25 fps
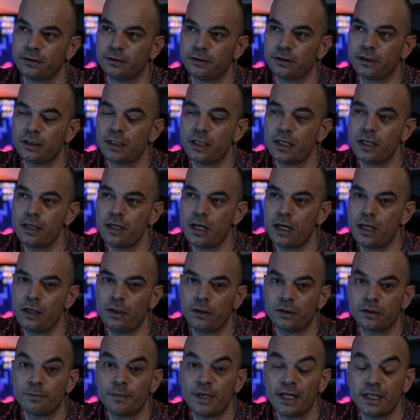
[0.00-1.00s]
I say, "I
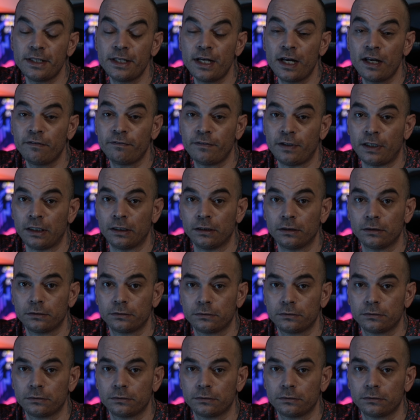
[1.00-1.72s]
lost my diver."